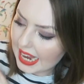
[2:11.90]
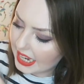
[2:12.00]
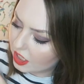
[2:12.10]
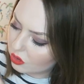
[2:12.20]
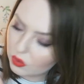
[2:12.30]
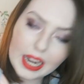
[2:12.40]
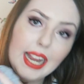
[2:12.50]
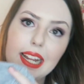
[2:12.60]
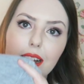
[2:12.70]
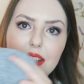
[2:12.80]
a
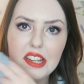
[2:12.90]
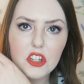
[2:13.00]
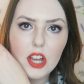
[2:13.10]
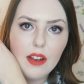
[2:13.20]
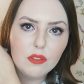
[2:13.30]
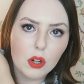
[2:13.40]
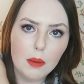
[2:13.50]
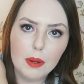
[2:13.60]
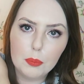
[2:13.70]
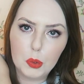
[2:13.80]
grey t-shirt
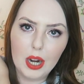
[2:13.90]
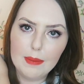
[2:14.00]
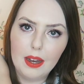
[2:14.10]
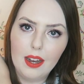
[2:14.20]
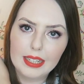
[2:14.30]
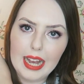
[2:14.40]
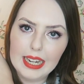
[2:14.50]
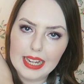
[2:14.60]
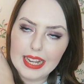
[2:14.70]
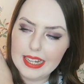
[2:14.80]
from Primark
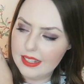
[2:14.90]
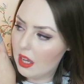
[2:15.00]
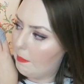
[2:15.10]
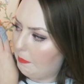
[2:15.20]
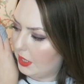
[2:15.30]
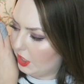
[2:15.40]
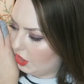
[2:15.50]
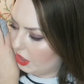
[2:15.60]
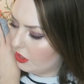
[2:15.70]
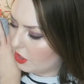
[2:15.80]
and it is
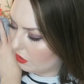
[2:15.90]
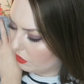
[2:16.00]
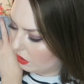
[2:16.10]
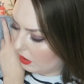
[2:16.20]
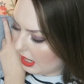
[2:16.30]
beautiful.